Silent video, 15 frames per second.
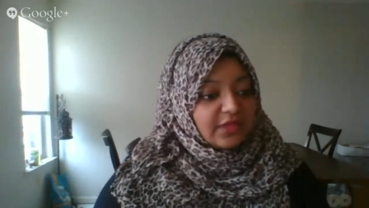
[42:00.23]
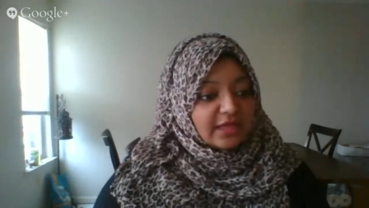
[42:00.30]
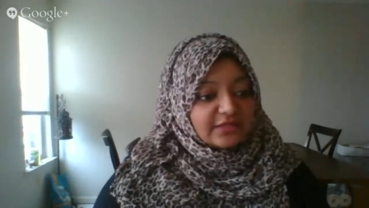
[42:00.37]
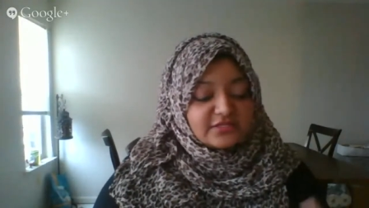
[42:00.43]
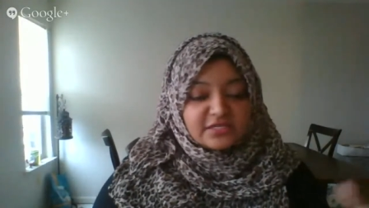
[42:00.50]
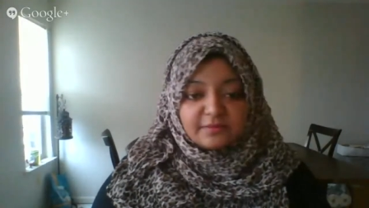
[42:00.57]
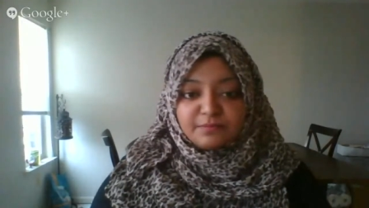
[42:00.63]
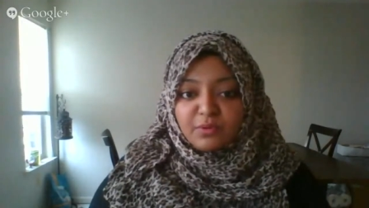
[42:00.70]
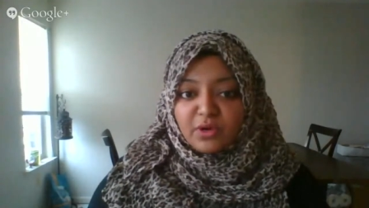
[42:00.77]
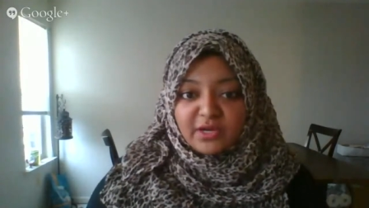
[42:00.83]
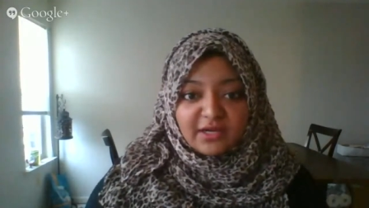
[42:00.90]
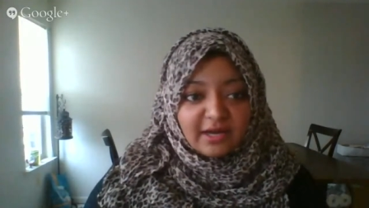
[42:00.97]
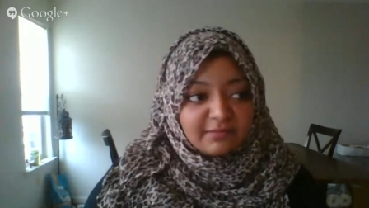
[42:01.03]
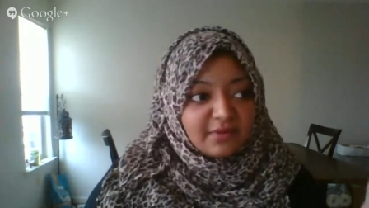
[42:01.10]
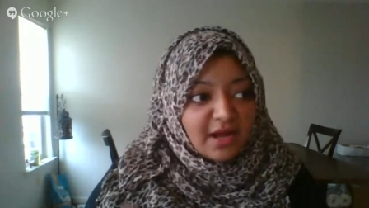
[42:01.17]
at some
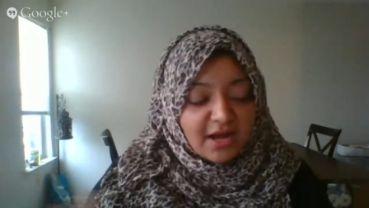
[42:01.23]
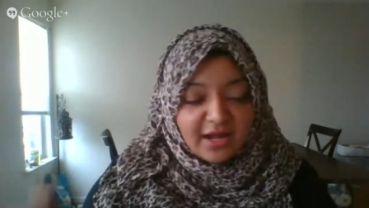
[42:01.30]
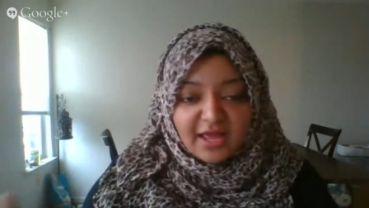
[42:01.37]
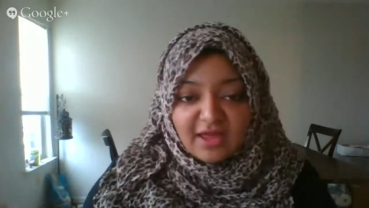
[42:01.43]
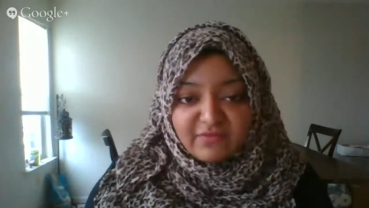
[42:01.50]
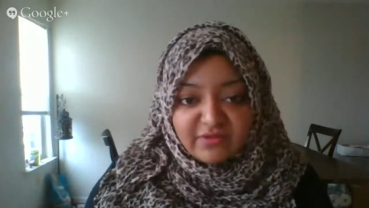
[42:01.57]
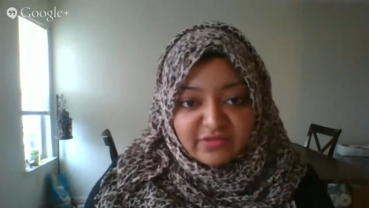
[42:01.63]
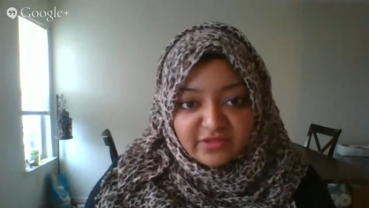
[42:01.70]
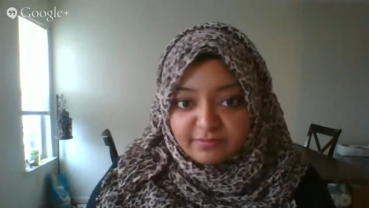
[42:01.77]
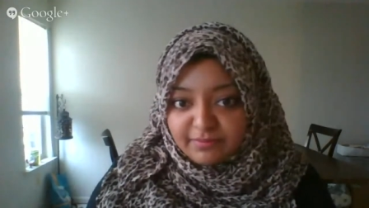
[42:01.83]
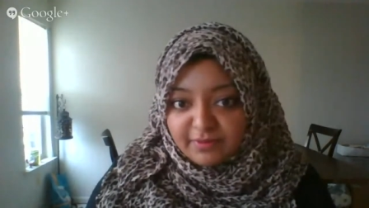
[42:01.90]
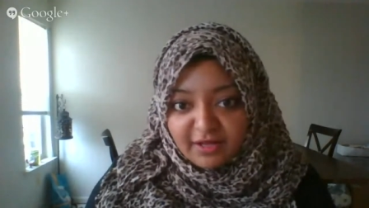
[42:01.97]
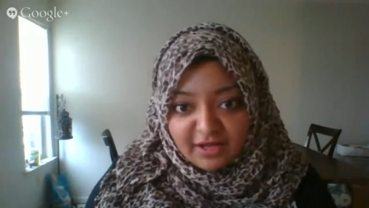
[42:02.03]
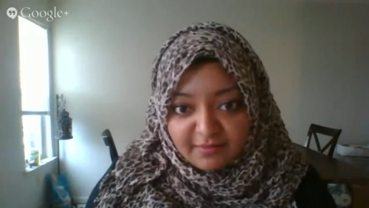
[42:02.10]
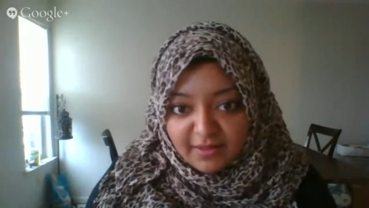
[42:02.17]
point, I'm not going to have anything to
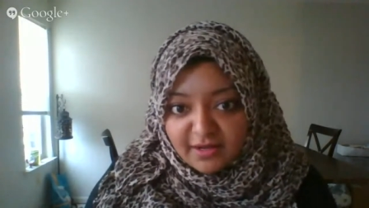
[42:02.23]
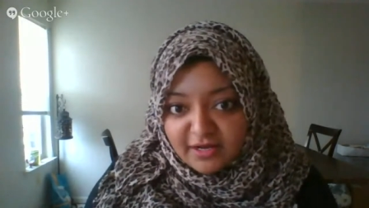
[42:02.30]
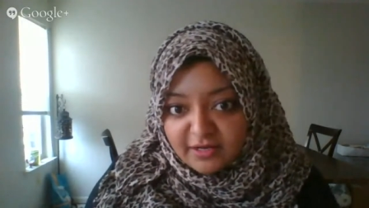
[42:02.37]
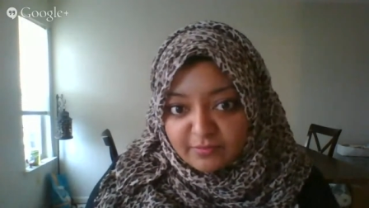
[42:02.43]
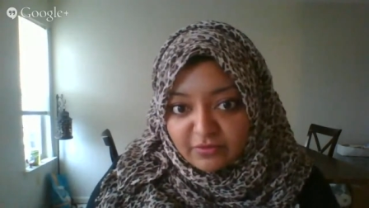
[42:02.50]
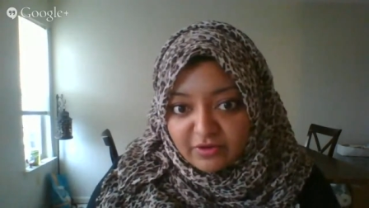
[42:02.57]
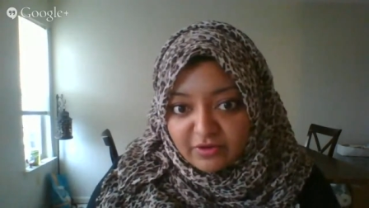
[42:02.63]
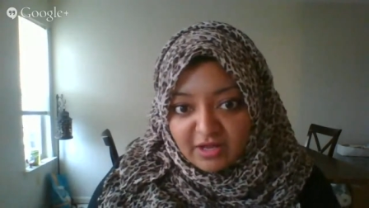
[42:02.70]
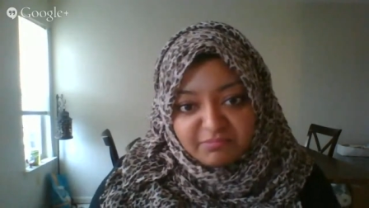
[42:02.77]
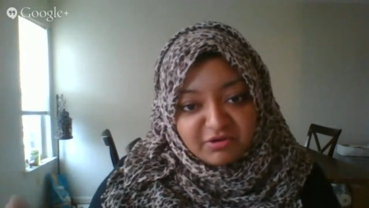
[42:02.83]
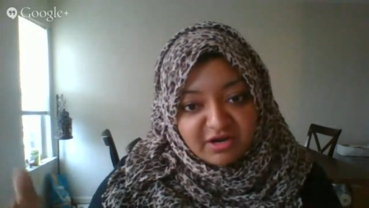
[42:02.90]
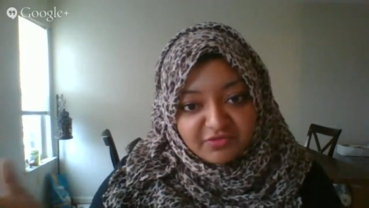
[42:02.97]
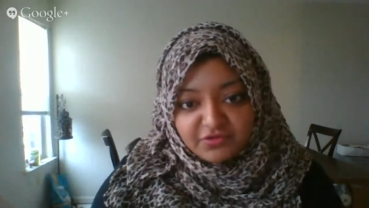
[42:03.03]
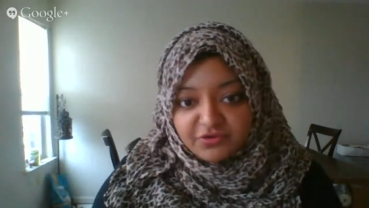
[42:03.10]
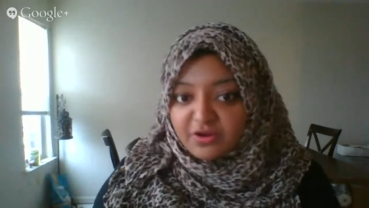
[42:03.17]
blog about anymore. I'll
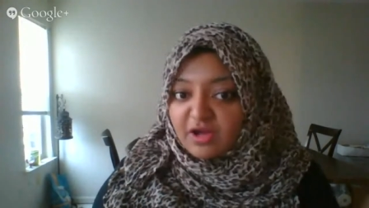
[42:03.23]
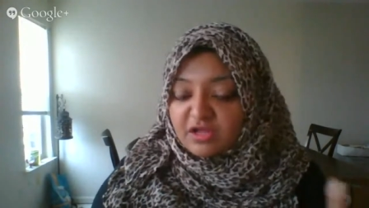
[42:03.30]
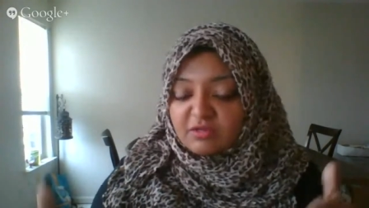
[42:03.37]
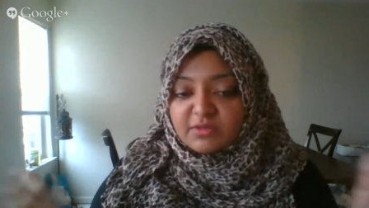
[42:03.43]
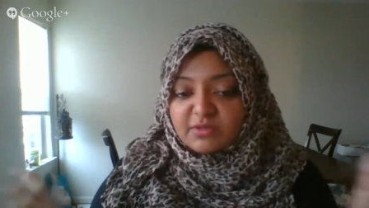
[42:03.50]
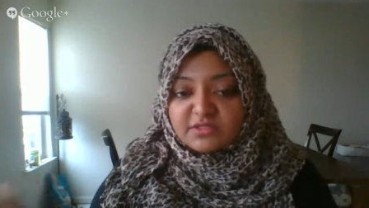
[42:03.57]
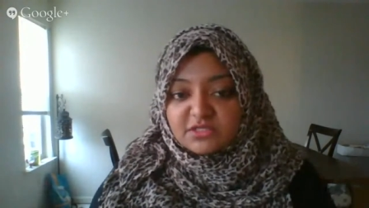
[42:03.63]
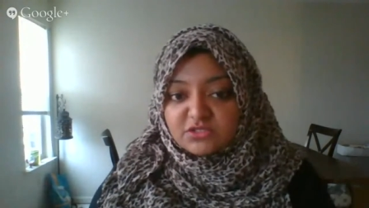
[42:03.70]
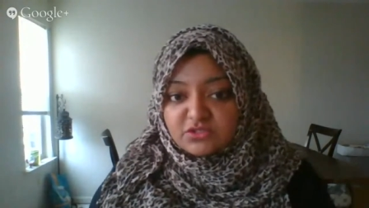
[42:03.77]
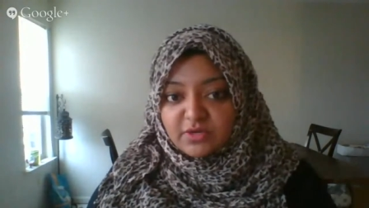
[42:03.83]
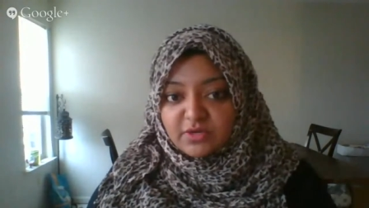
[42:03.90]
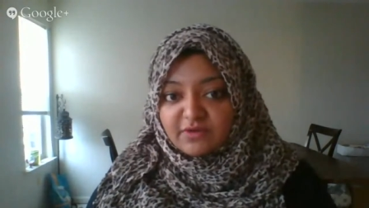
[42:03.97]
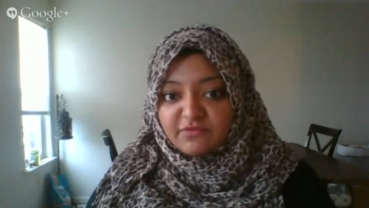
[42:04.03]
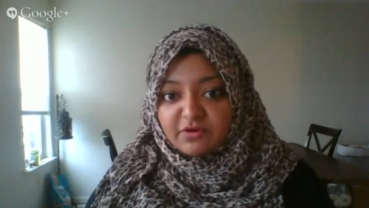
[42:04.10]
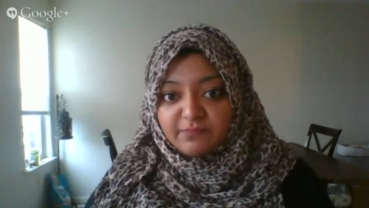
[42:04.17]
put out the documents. I'll do
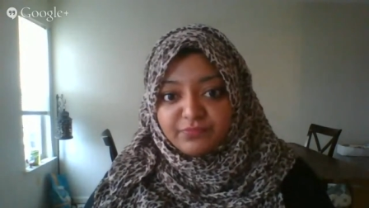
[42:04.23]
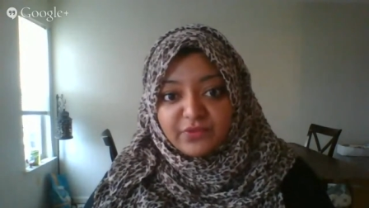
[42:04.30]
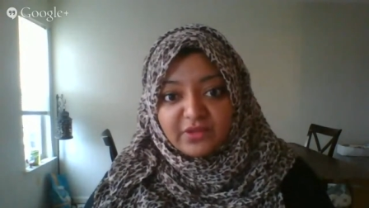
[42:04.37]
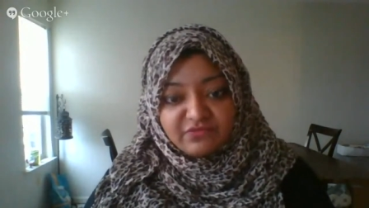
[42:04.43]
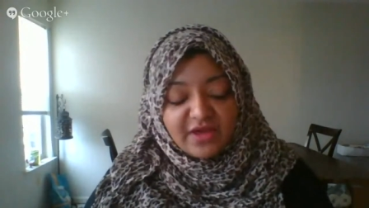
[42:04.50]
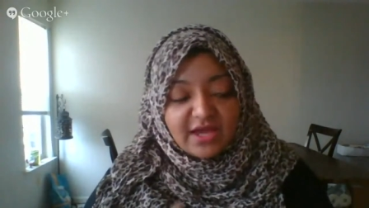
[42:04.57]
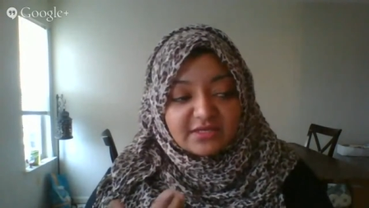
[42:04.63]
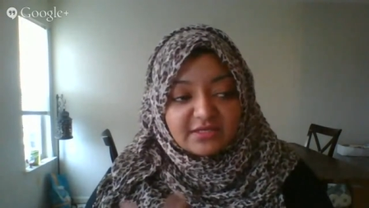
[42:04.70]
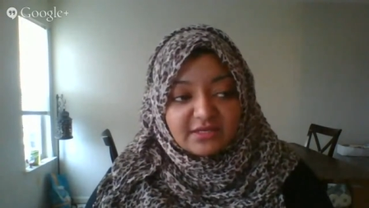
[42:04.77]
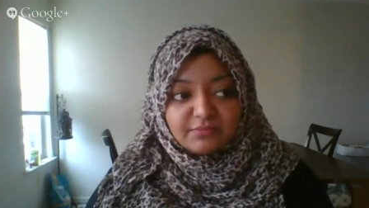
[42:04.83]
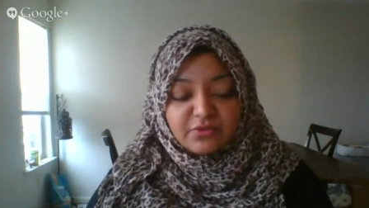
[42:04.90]
whatever. In fact, I'm